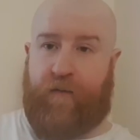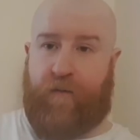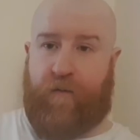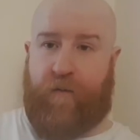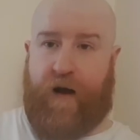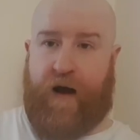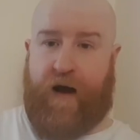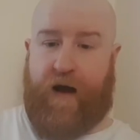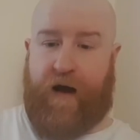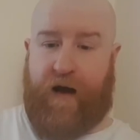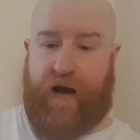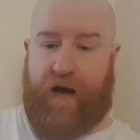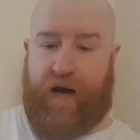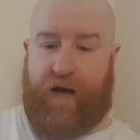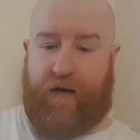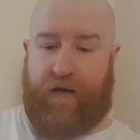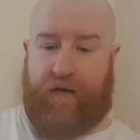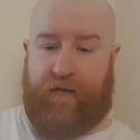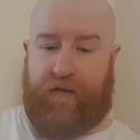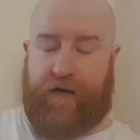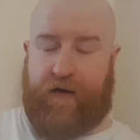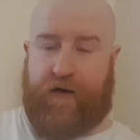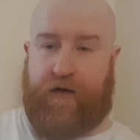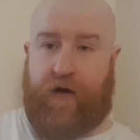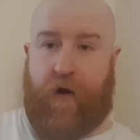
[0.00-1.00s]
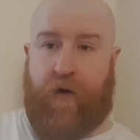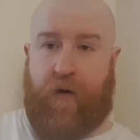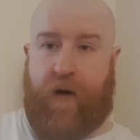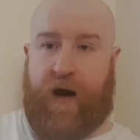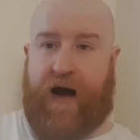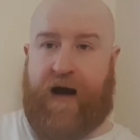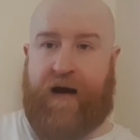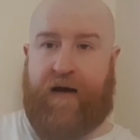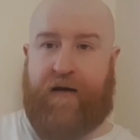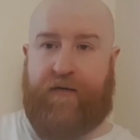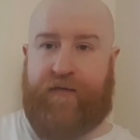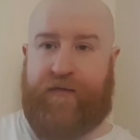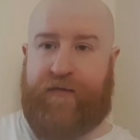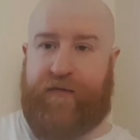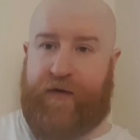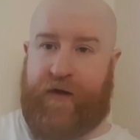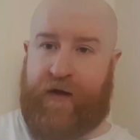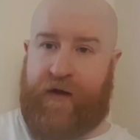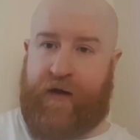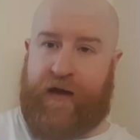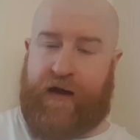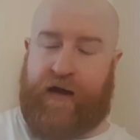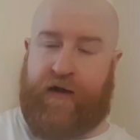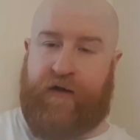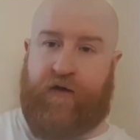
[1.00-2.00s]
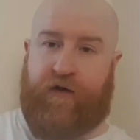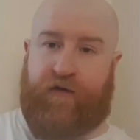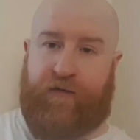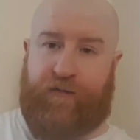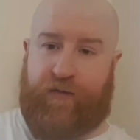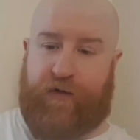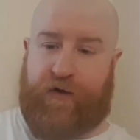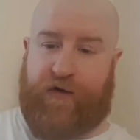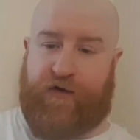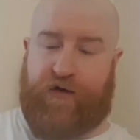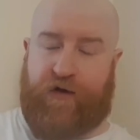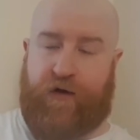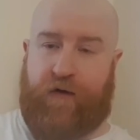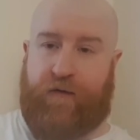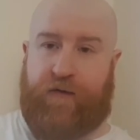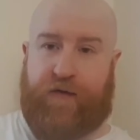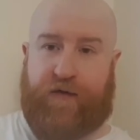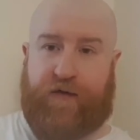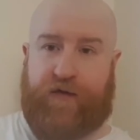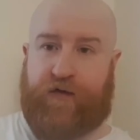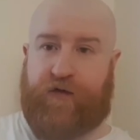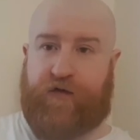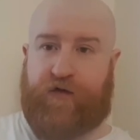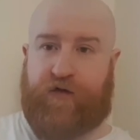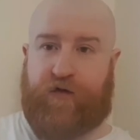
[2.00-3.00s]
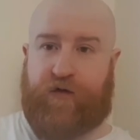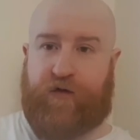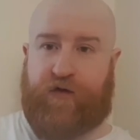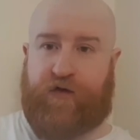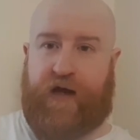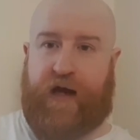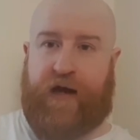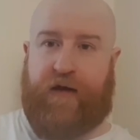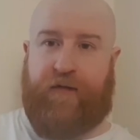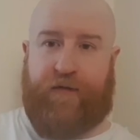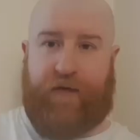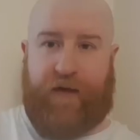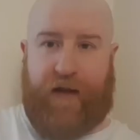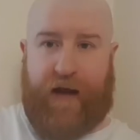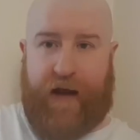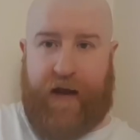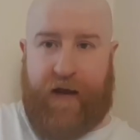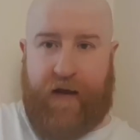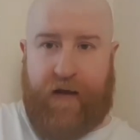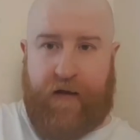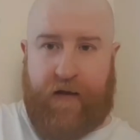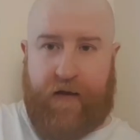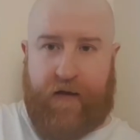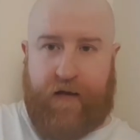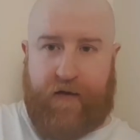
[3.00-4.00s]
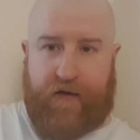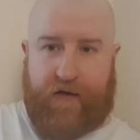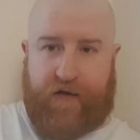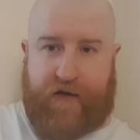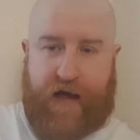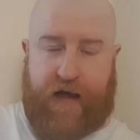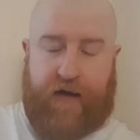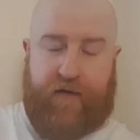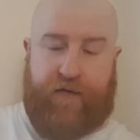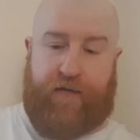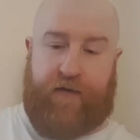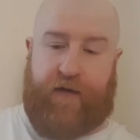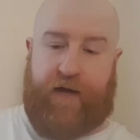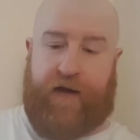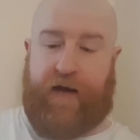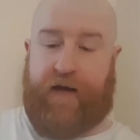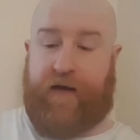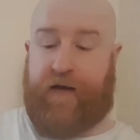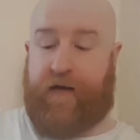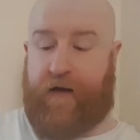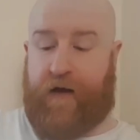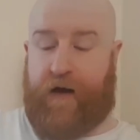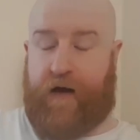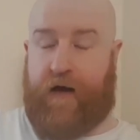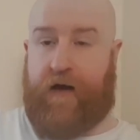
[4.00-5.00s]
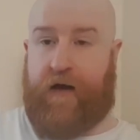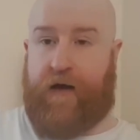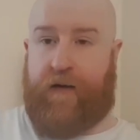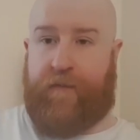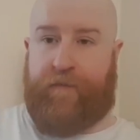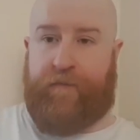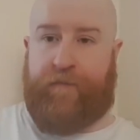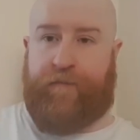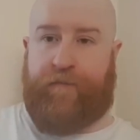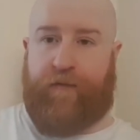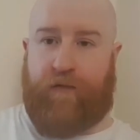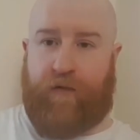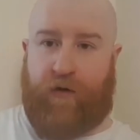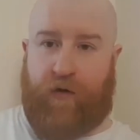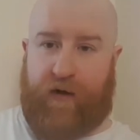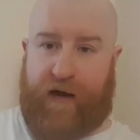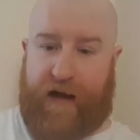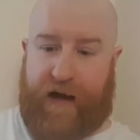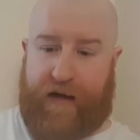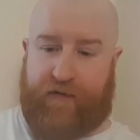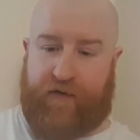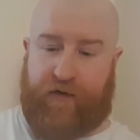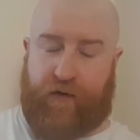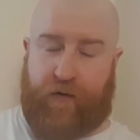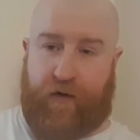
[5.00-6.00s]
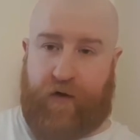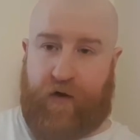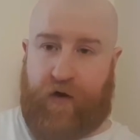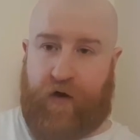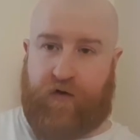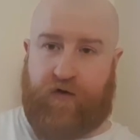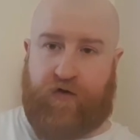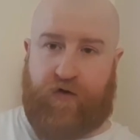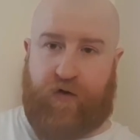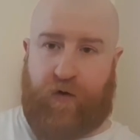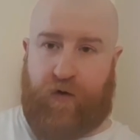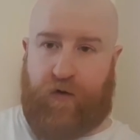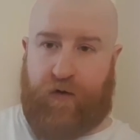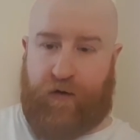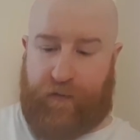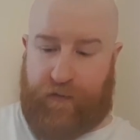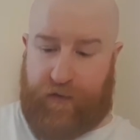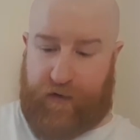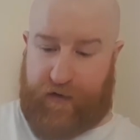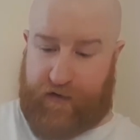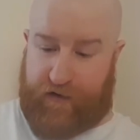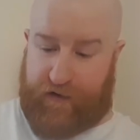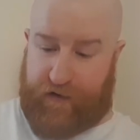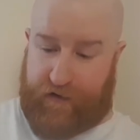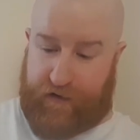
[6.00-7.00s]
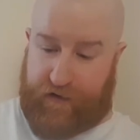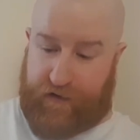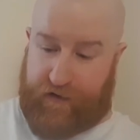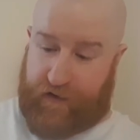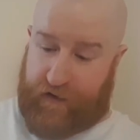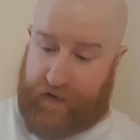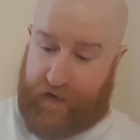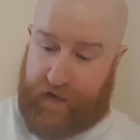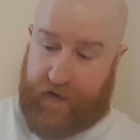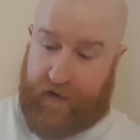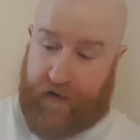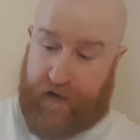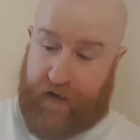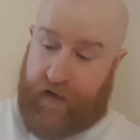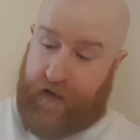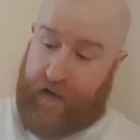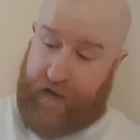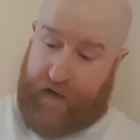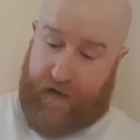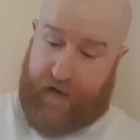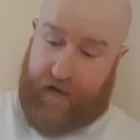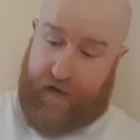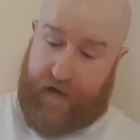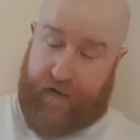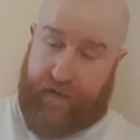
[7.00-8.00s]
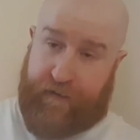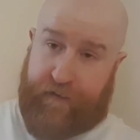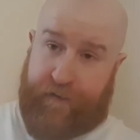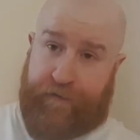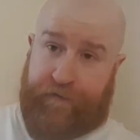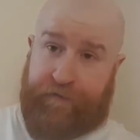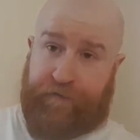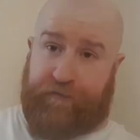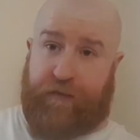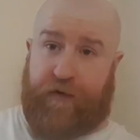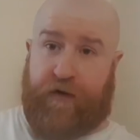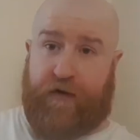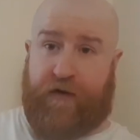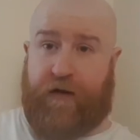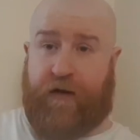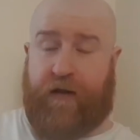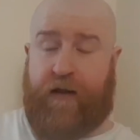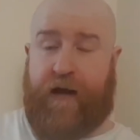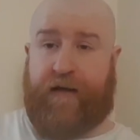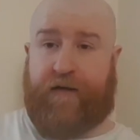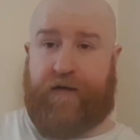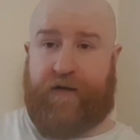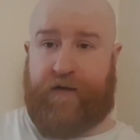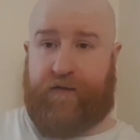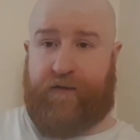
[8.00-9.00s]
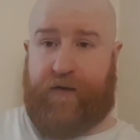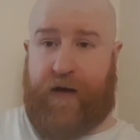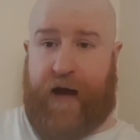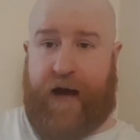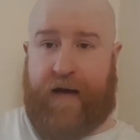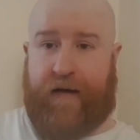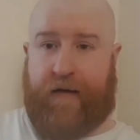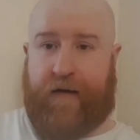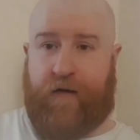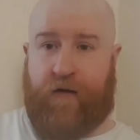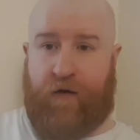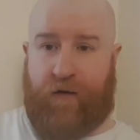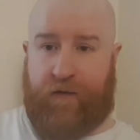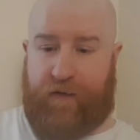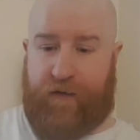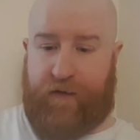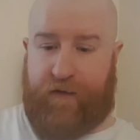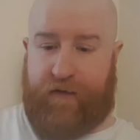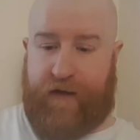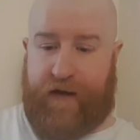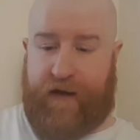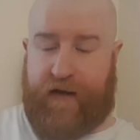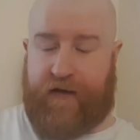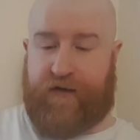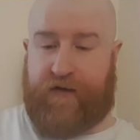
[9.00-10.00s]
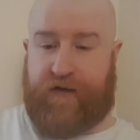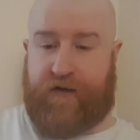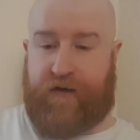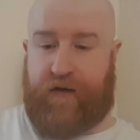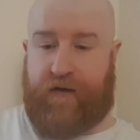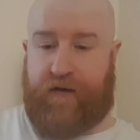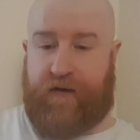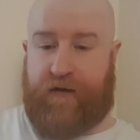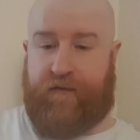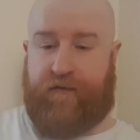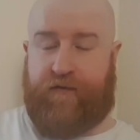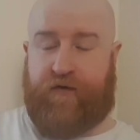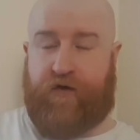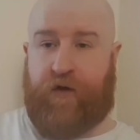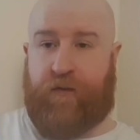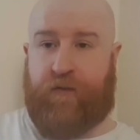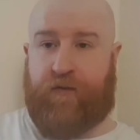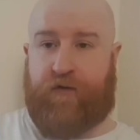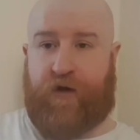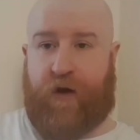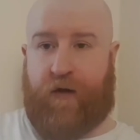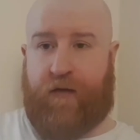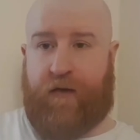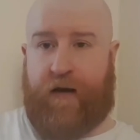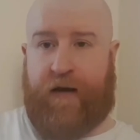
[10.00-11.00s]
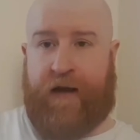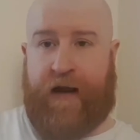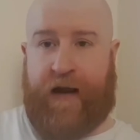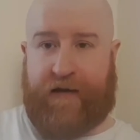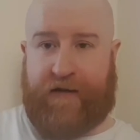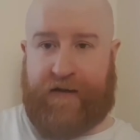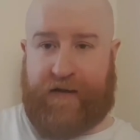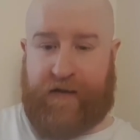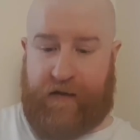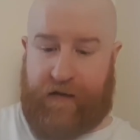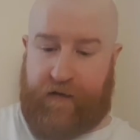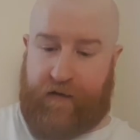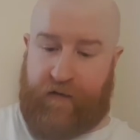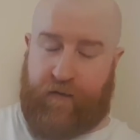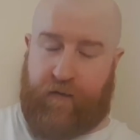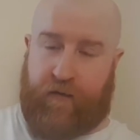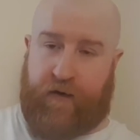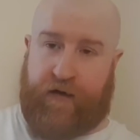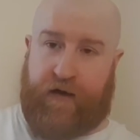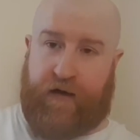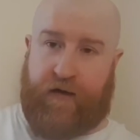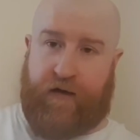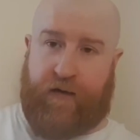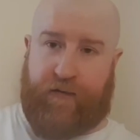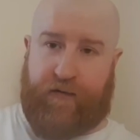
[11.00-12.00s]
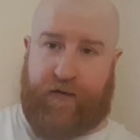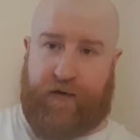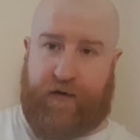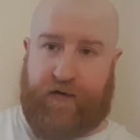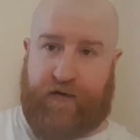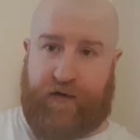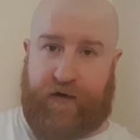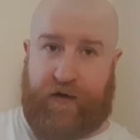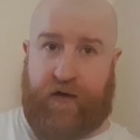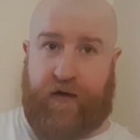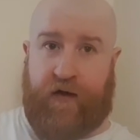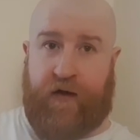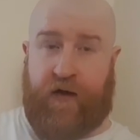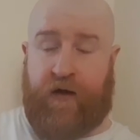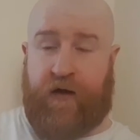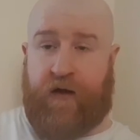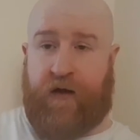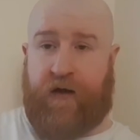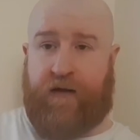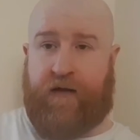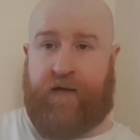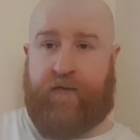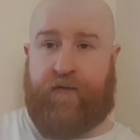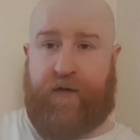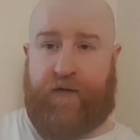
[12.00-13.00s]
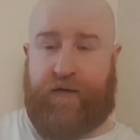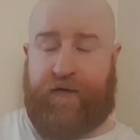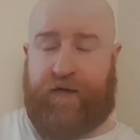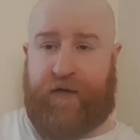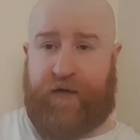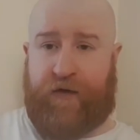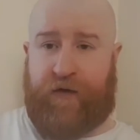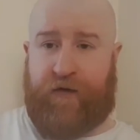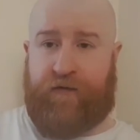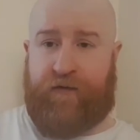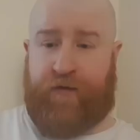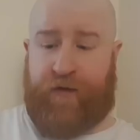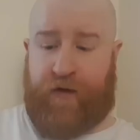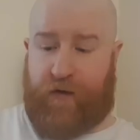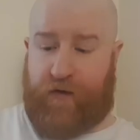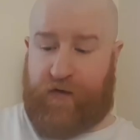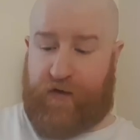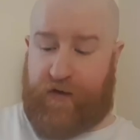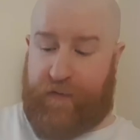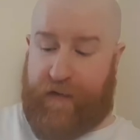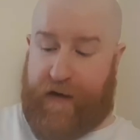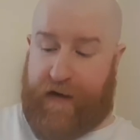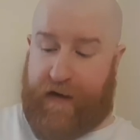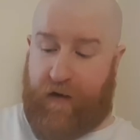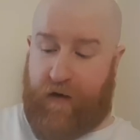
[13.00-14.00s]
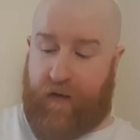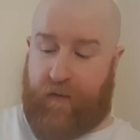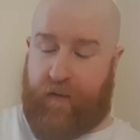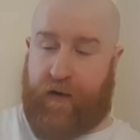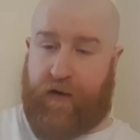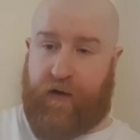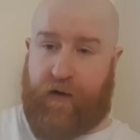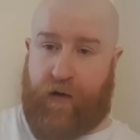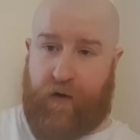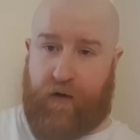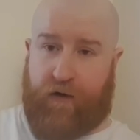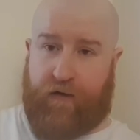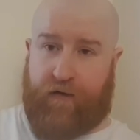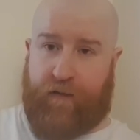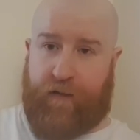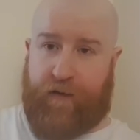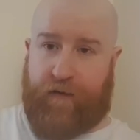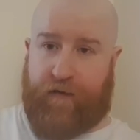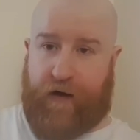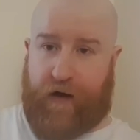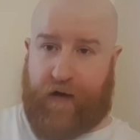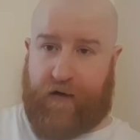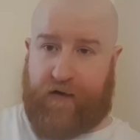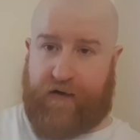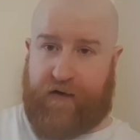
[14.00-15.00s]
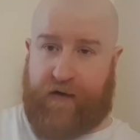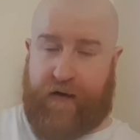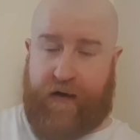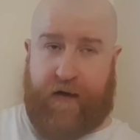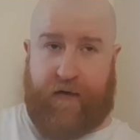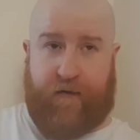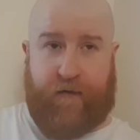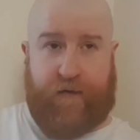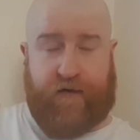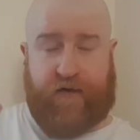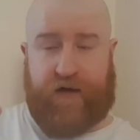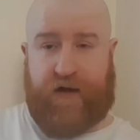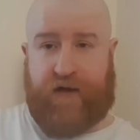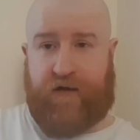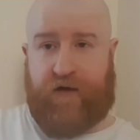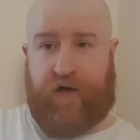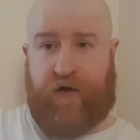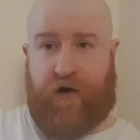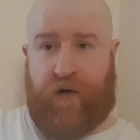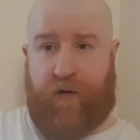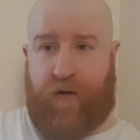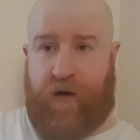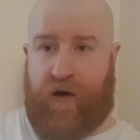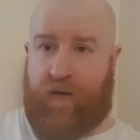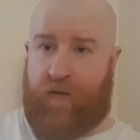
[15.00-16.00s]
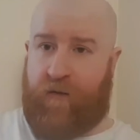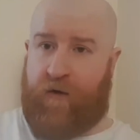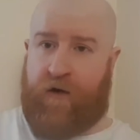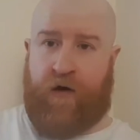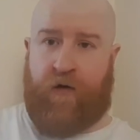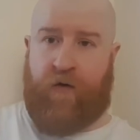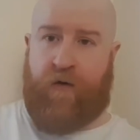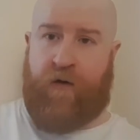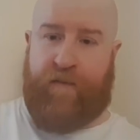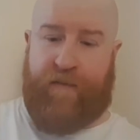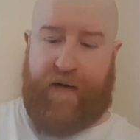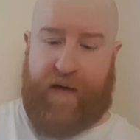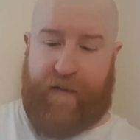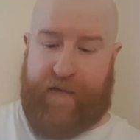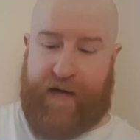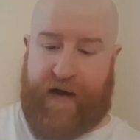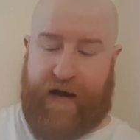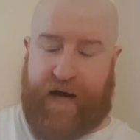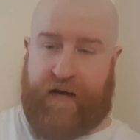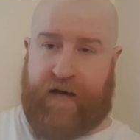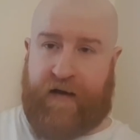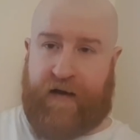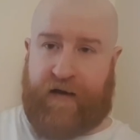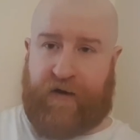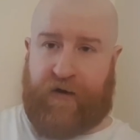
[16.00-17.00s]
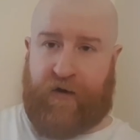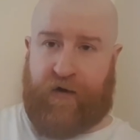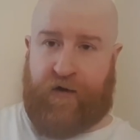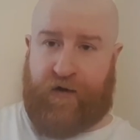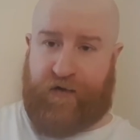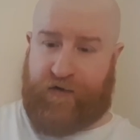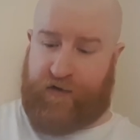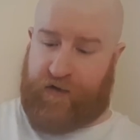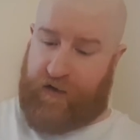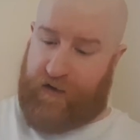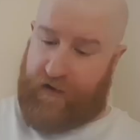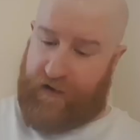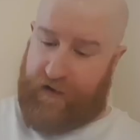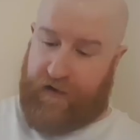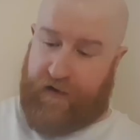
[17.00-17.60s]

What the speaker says: where they don't have enough prison officers to safely look after and control the prisoners. The lads have had enough of this. They've jumped on the netting within the prison, and they've refused to bang up. A load of them have got together and said, you know what, we're not going back behind our doors.